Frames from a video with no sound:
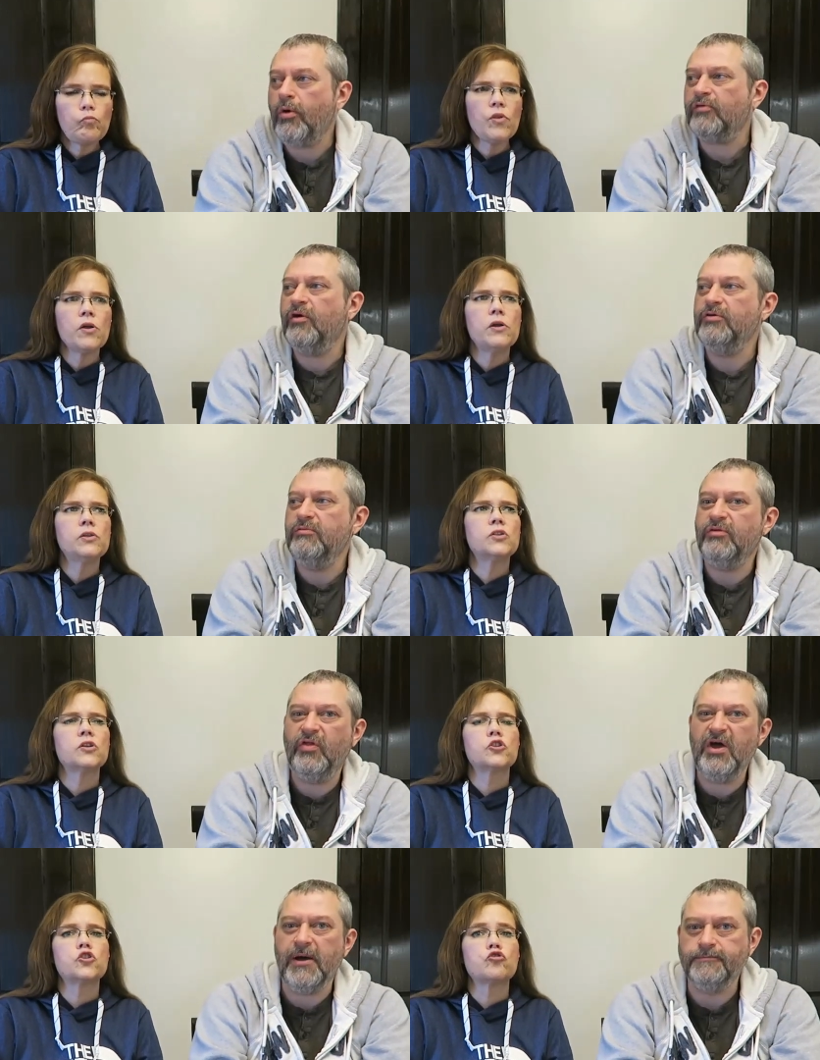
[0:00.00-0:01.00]
Speaker 1: More so than
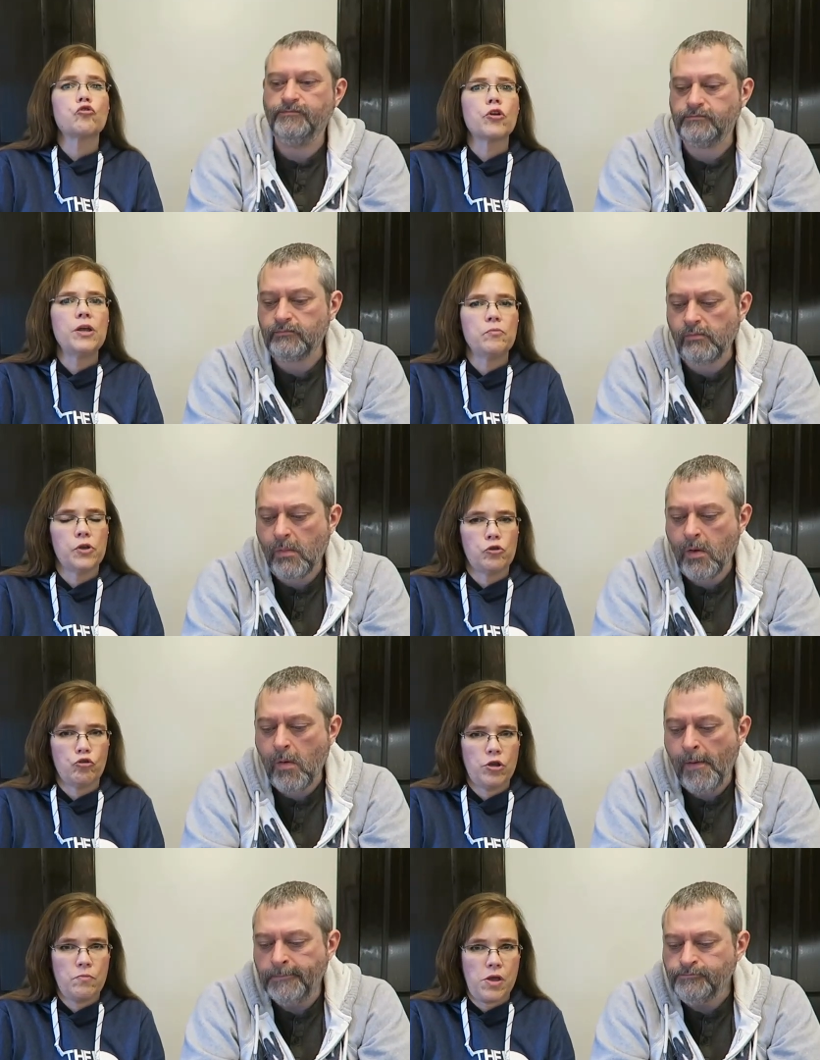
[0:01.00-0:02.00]
It's
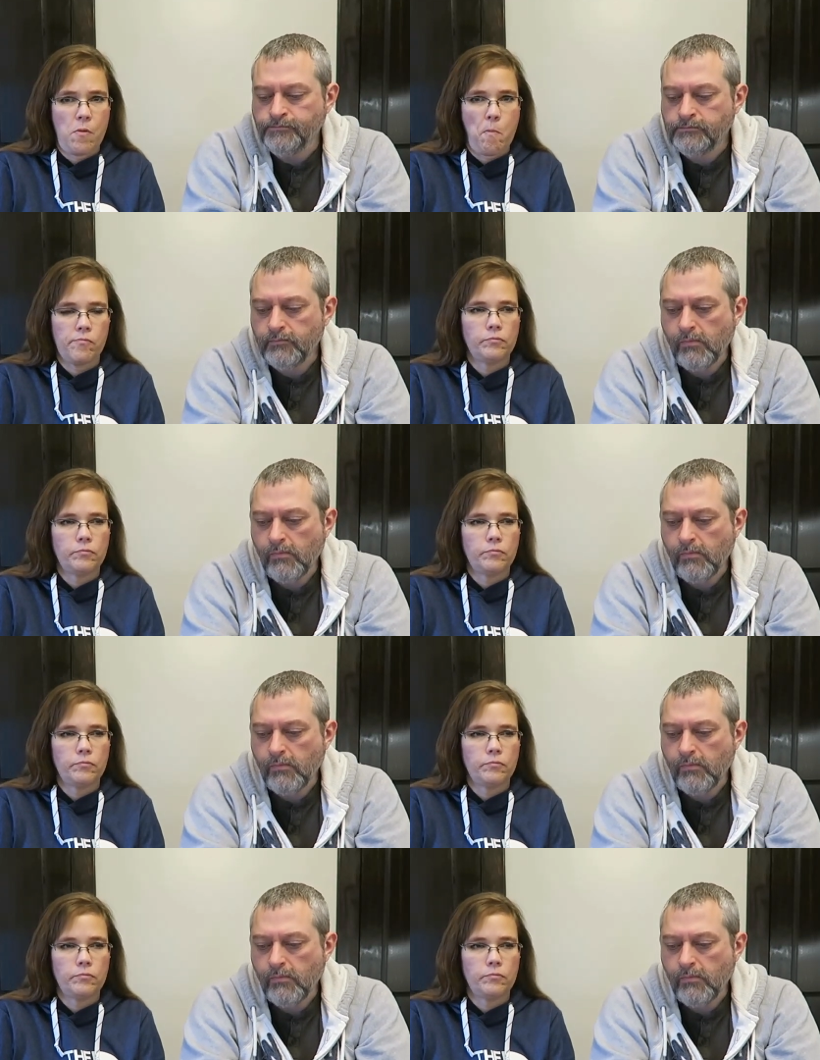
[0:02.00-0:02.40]
extremely creamy.